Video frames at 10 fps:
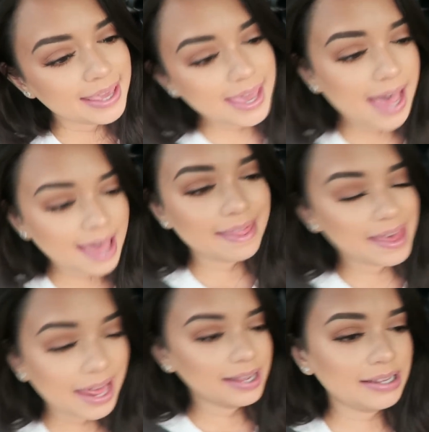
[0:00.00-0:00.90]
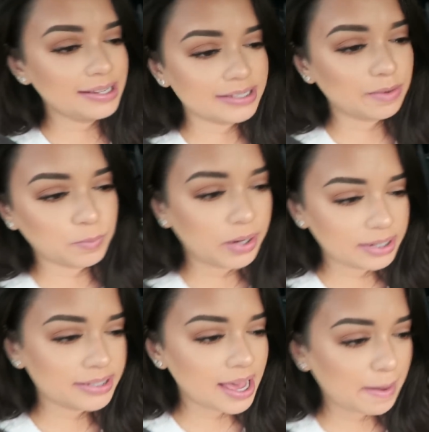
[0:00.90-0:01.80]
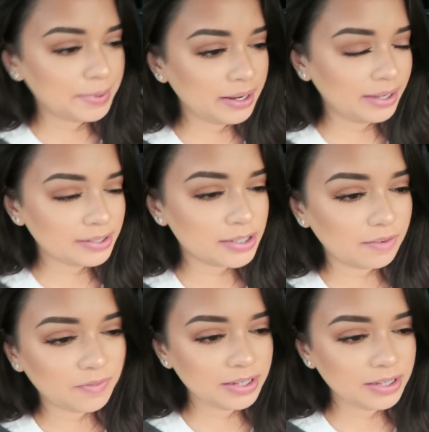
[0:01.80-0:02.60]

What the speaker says: yeah, that is what is happening. So